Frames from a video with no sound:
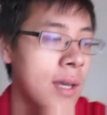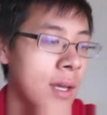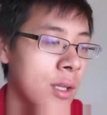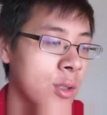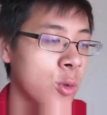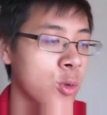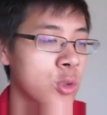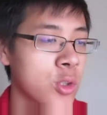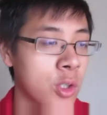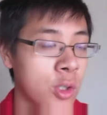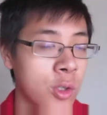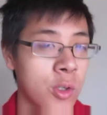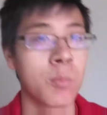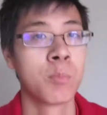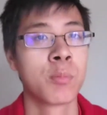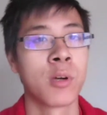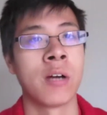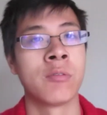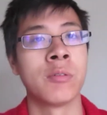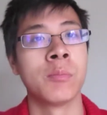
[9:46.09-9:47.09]
Those are good
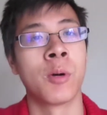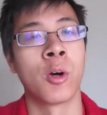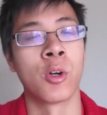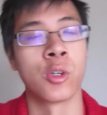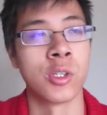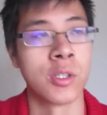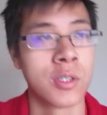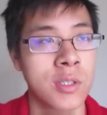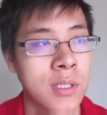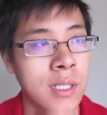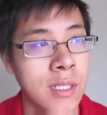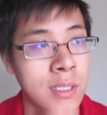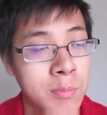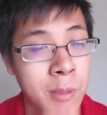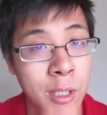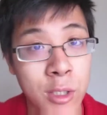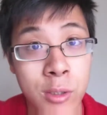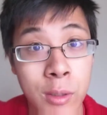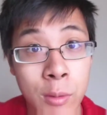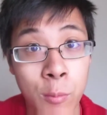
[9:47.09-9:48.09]
profit margins,
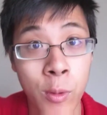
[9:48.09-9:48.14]
especially